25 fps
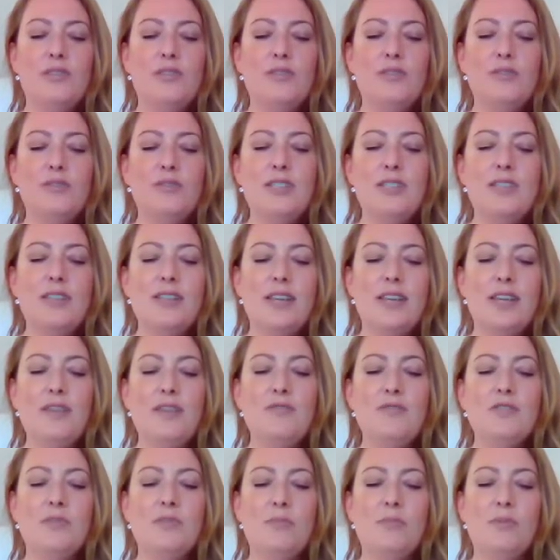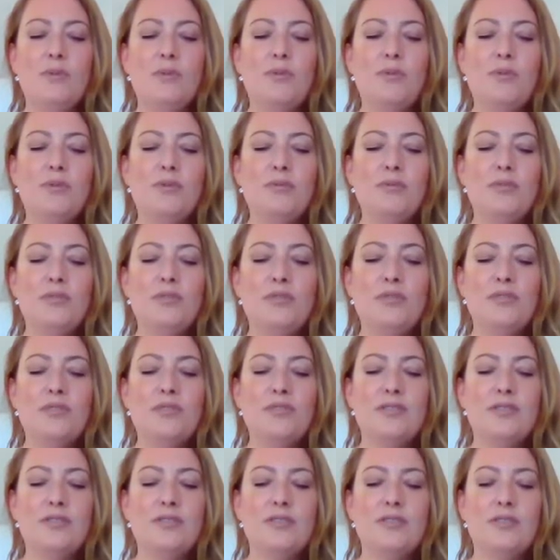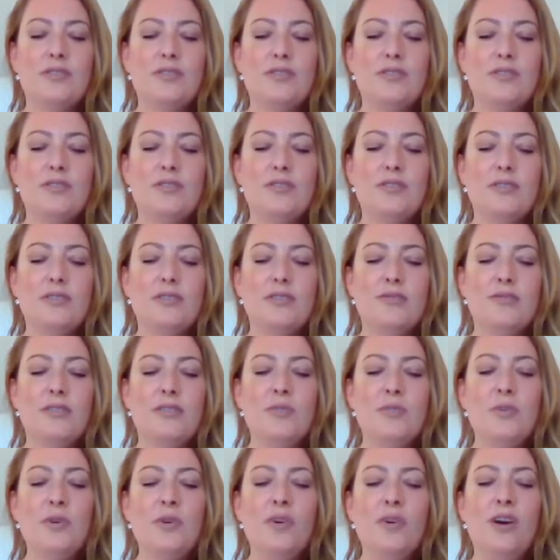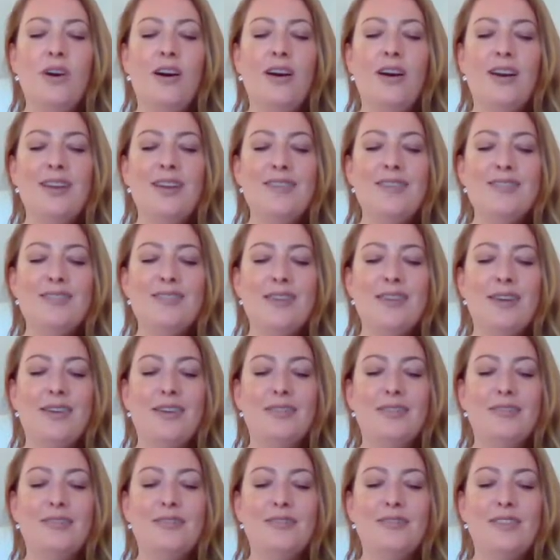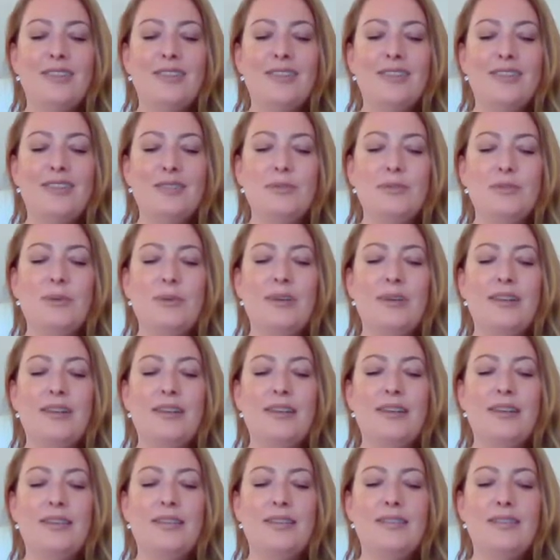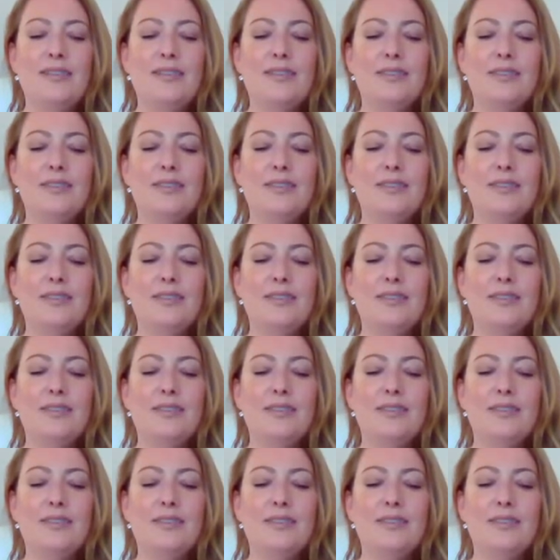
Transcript: to receive support from your higher self in this way.